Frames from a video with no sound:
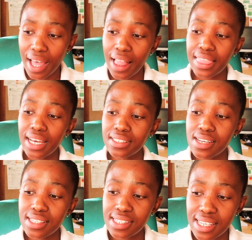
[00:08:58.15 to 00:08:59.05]
and
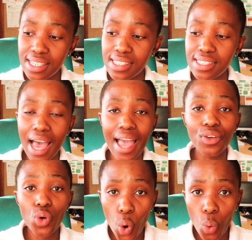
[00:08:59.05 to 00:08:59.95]
then 6,
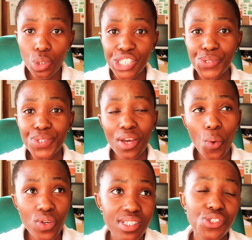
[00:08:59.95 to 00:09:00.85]
I go to
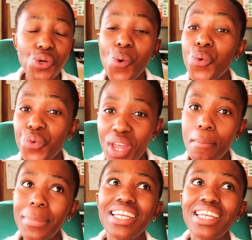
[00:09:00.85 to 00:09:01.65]
the auditorium.